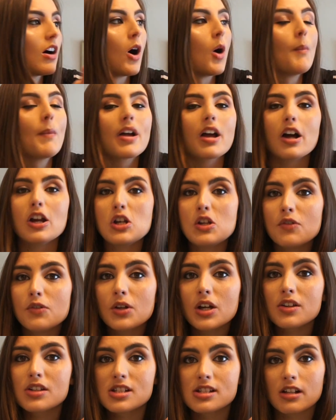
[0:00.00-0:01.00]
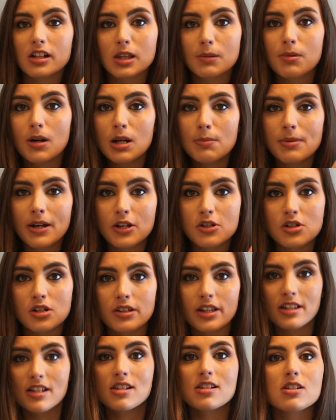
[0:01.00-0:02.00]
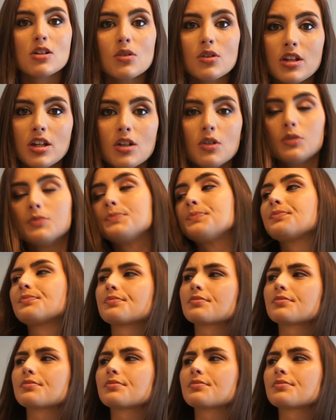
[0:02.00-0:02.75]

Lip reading: oh my god, you need to look at this Doug the Pug picture. Like, this is so cute.